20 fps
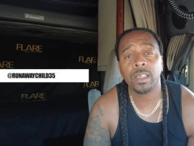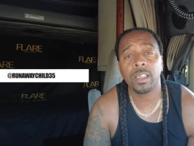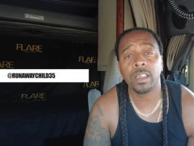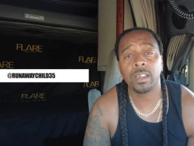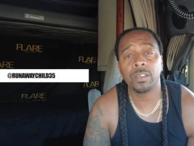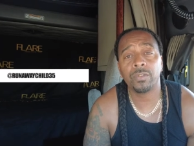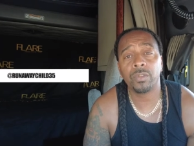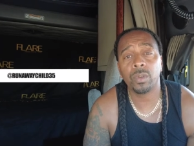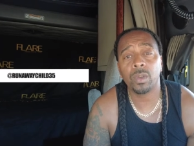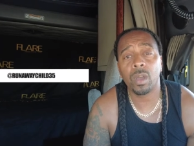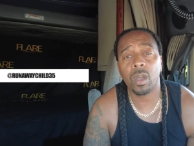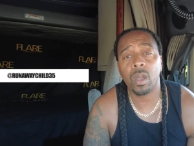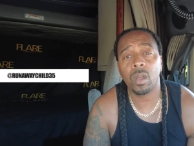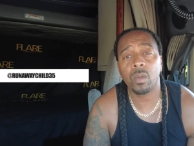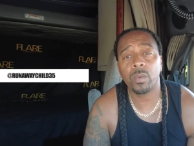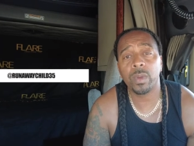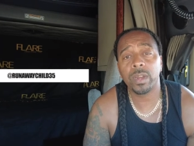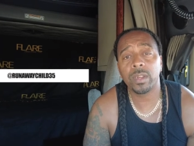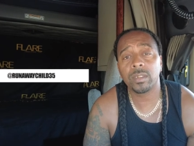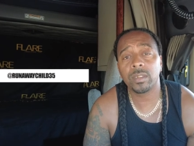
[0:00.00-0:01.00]
And if you're
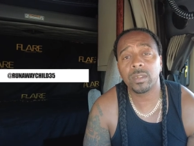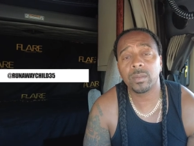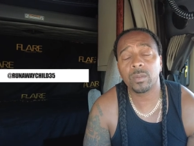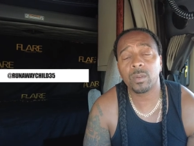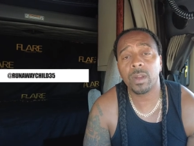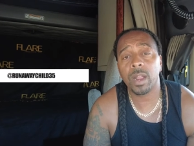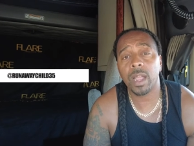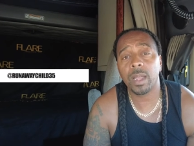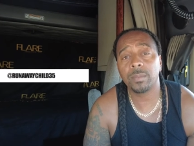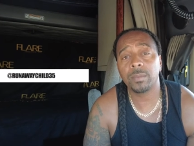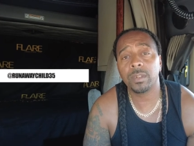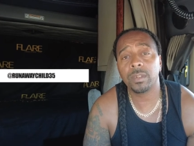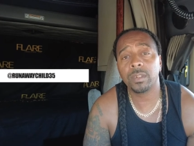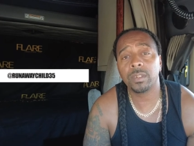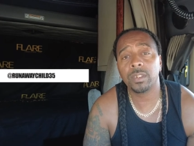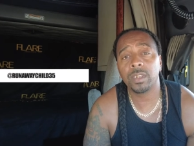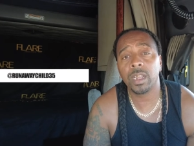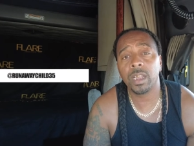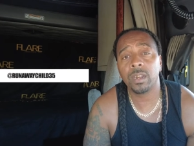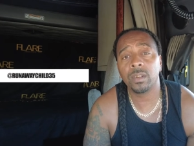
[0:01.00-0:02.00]
already subscribed to the
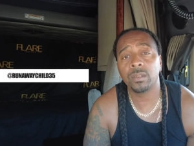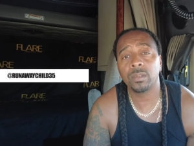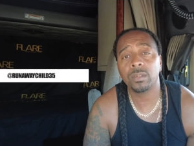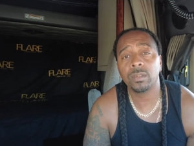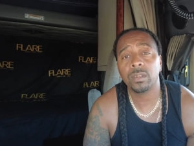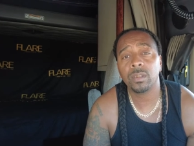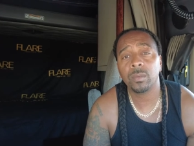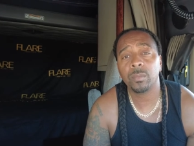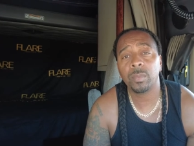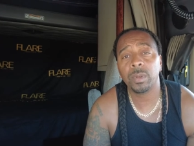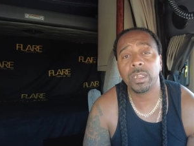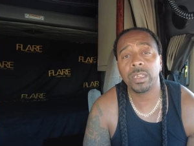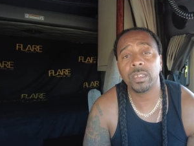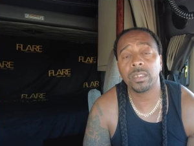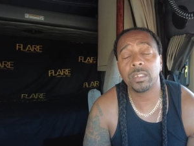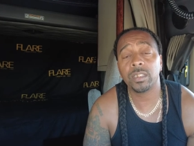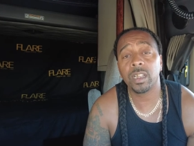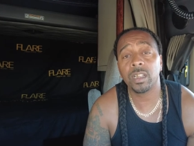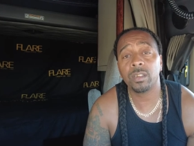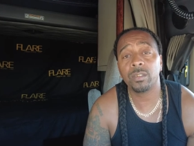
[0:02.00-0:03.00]
channel, please
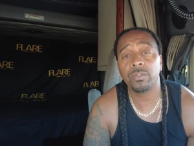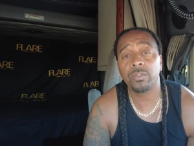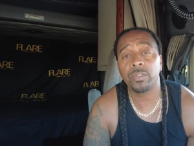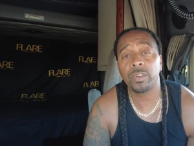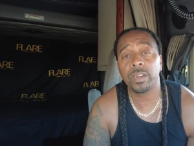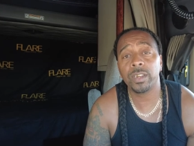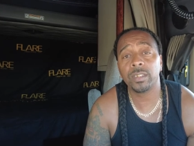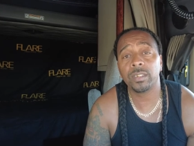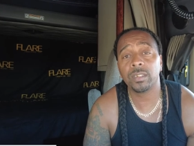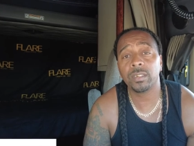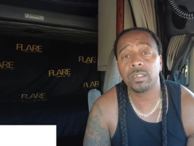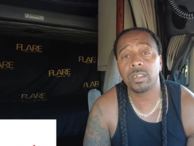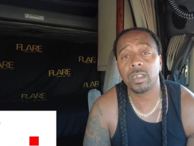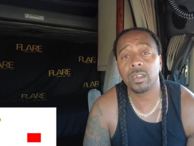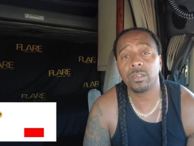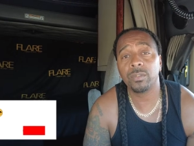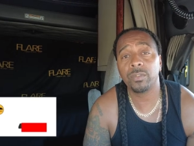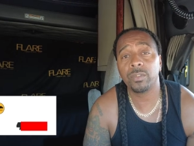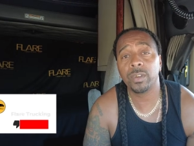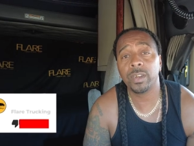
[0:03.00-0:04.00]
tell a friend to
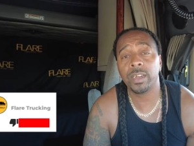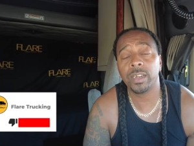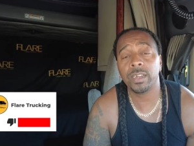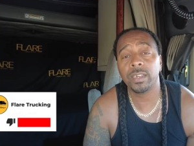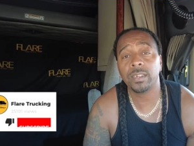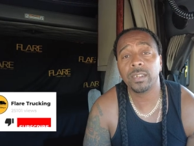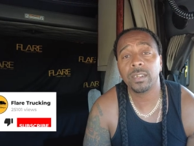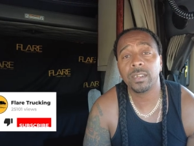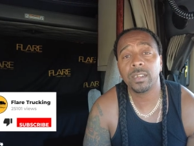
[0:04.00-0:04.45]
tell a friend.